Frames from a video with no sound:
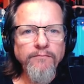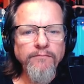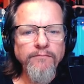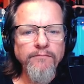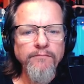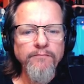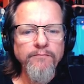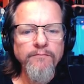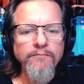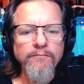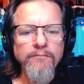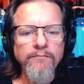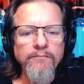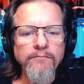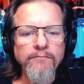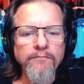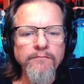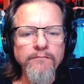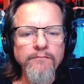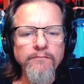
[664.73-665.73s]

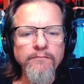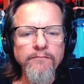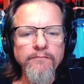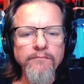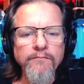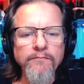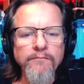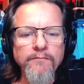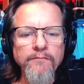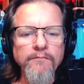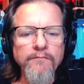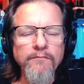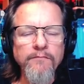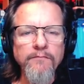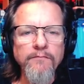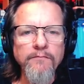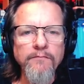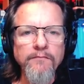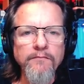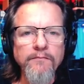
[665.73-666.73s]

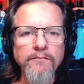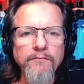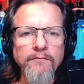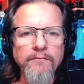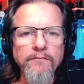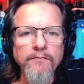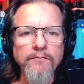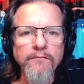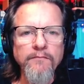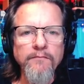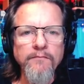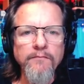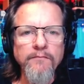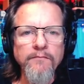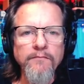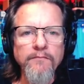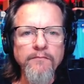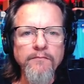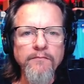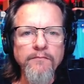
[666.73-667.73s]

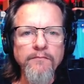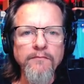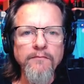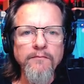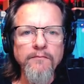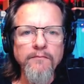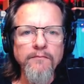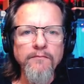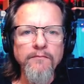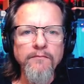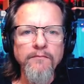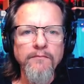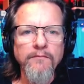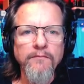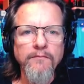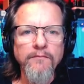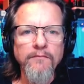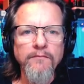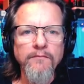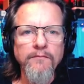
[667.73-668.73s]

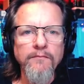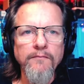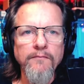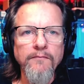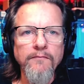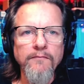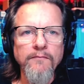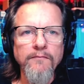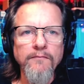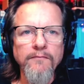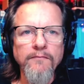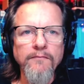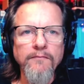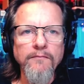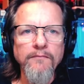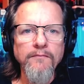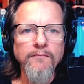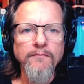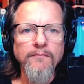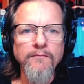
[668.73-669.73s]

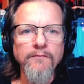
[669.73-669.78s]
No words are spoken by the person on screen.